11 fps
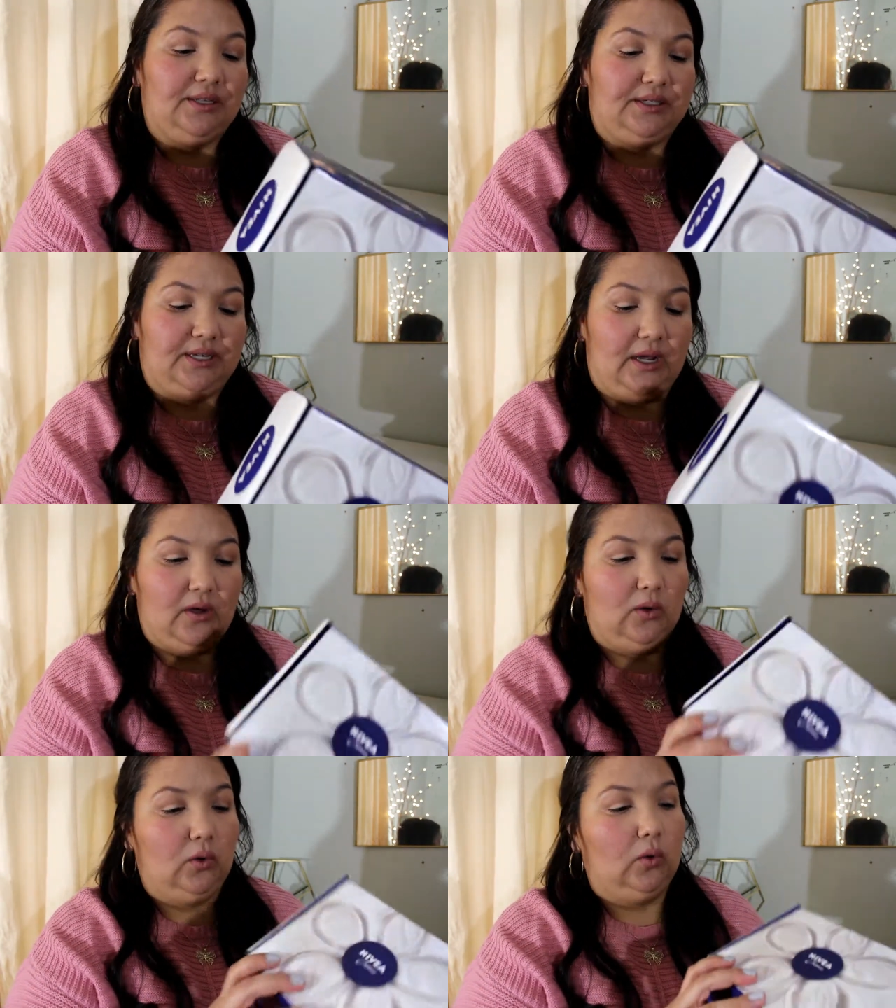
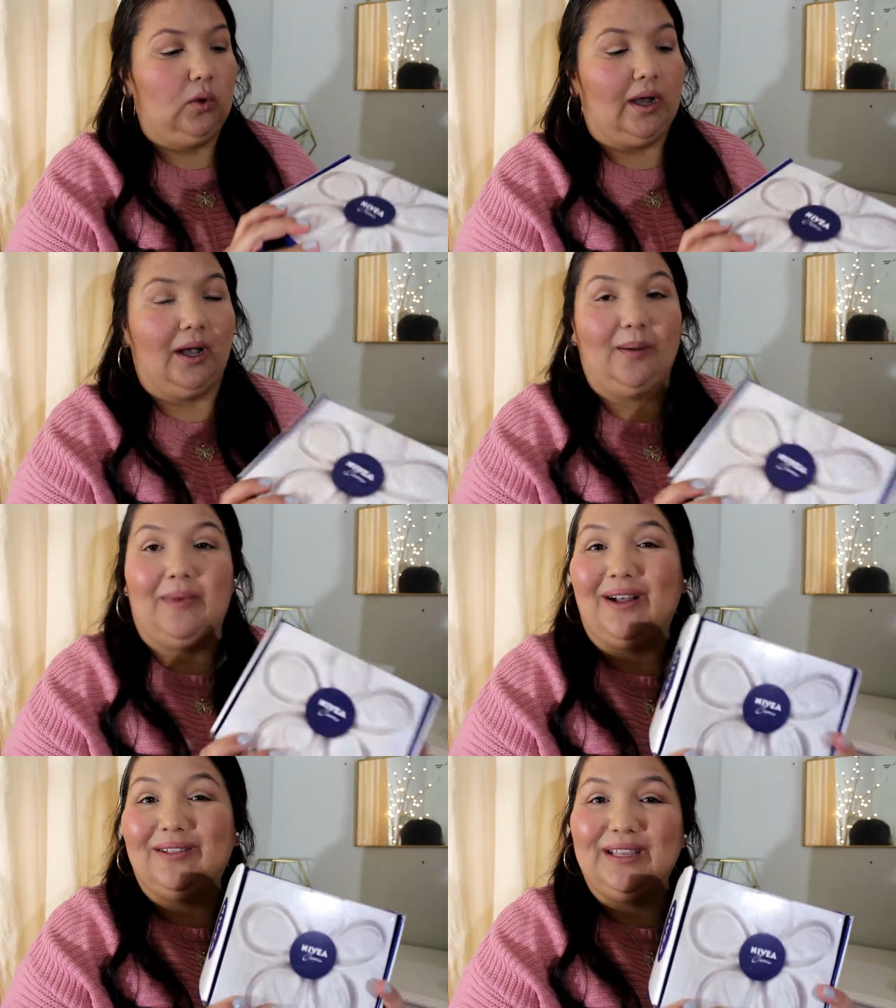So
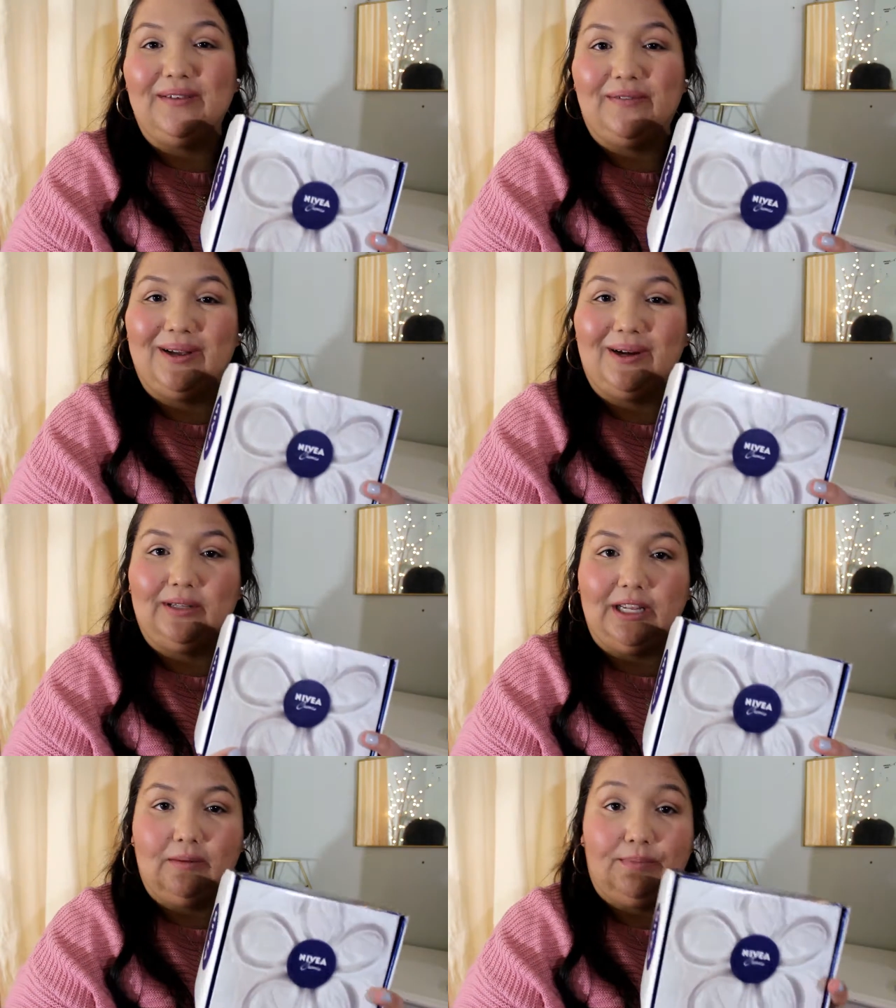I'll leave their
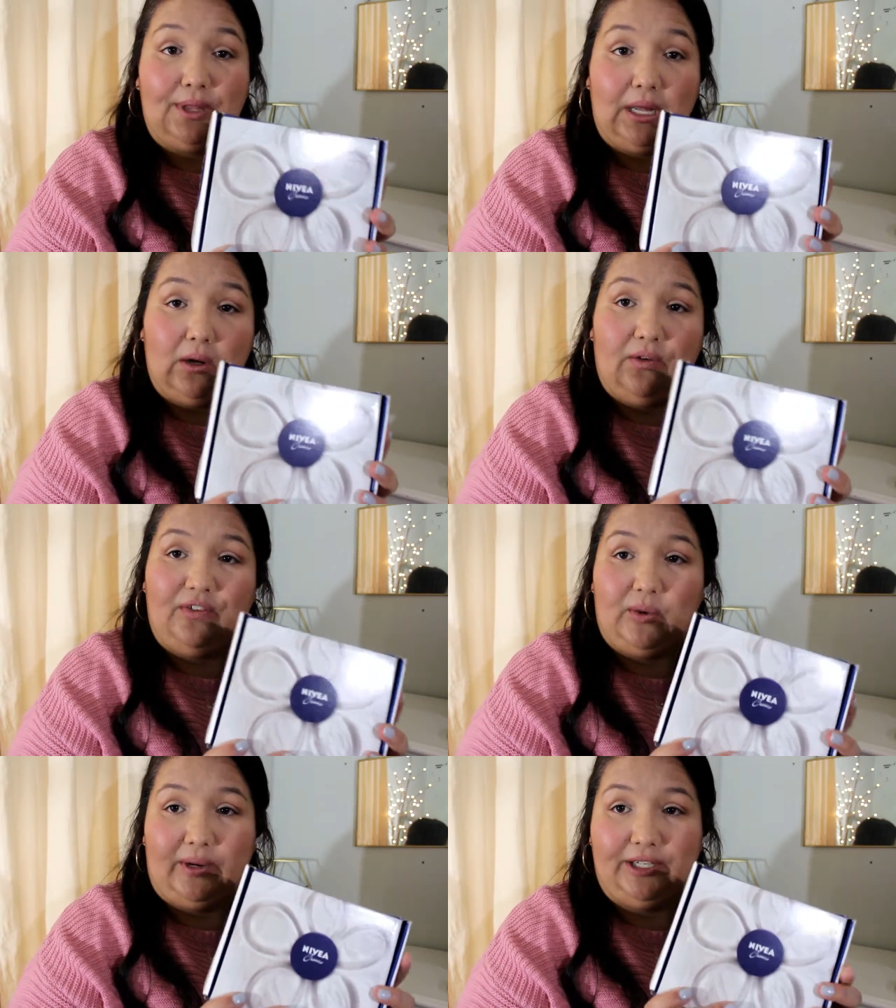link below
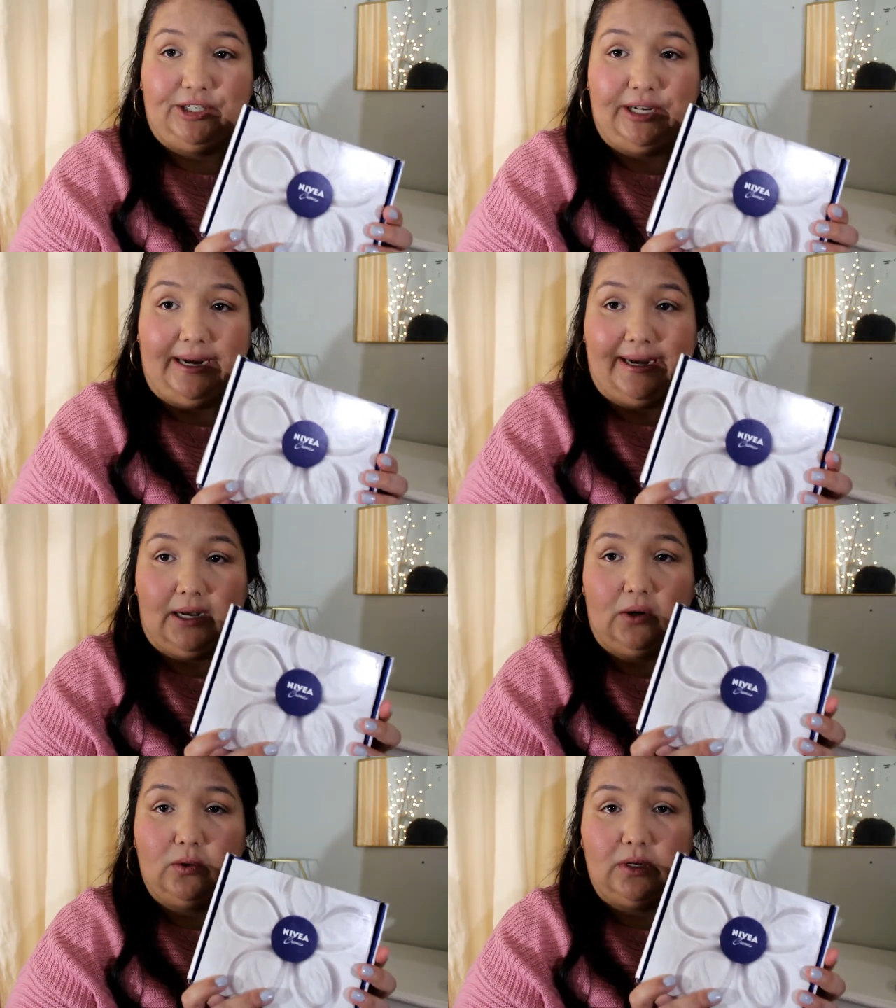if you want to check it
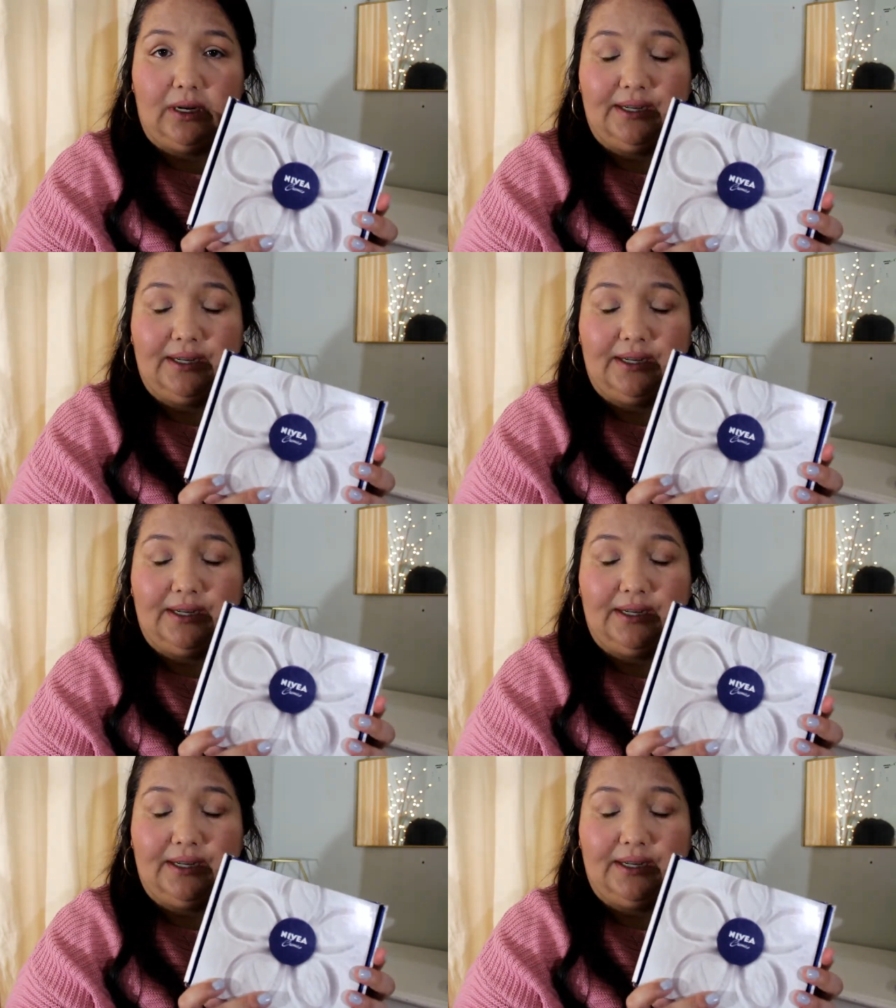out.